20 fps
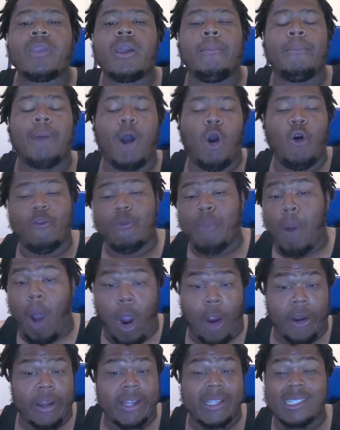both
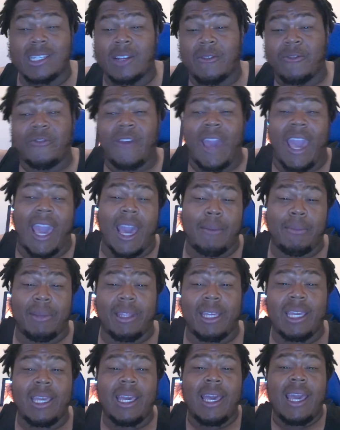parties, the
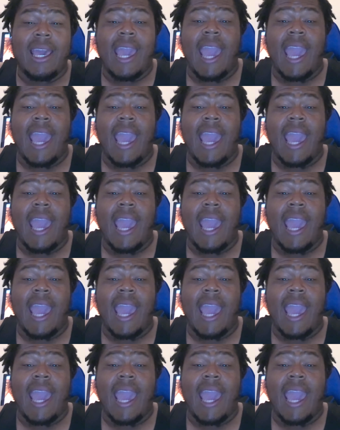family